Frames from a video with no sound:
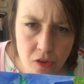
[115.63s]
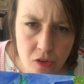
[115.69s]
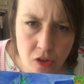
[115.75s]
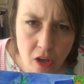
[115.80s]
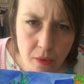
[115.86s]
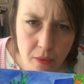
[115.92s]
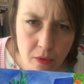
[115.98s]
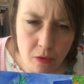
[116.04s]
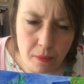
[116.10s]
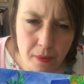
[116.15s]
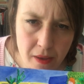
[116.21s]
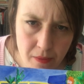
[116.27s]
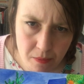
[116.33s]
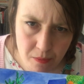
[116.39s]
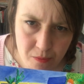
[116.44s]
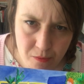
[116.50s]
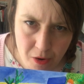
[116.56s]
so it will
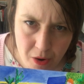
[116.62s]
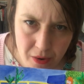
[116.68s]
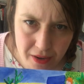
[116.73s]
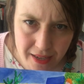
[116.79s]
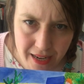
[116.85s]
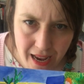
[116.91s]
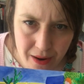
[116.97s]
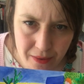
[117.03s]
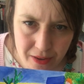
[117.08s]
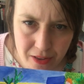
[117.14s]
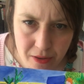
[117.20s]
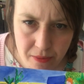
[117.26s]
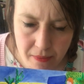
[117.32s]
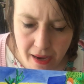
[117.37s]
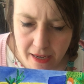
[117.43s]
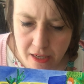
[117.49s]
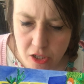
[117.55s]
be broken down into
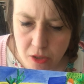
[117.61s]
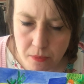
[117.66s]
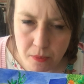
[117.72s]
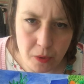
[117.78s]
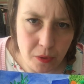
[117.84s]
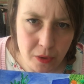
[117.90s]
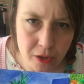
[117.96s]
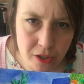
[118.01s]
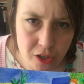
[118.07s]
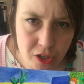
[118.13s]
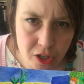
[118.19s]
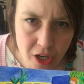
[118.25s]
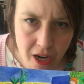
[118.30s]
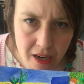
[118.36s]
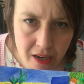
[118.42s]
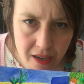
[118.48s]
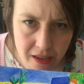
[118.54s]
manageable
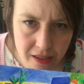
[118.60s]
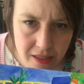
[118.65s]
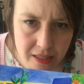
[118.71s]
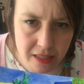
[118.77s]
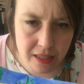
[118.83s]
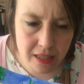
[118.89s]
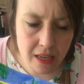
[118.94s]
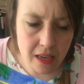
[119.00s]
chunks.